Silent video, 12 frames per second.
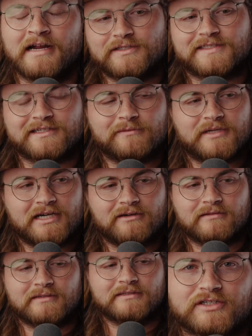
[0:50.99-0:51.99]
I always think
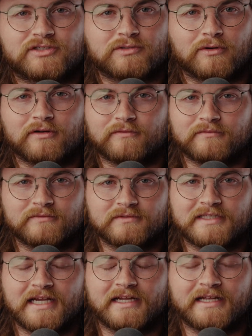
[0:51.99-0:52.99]
about that short
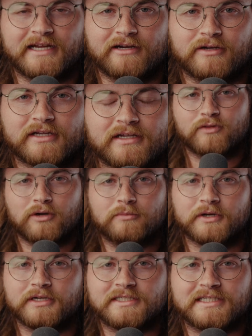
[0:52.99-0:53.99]
that Eric
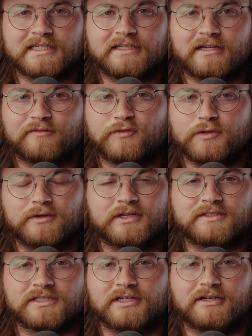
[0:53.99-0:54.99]
Floberg did a few
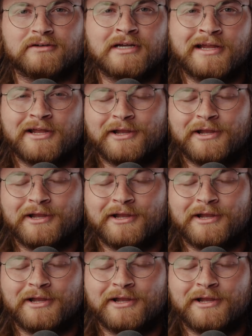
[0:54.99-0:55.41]
years ago,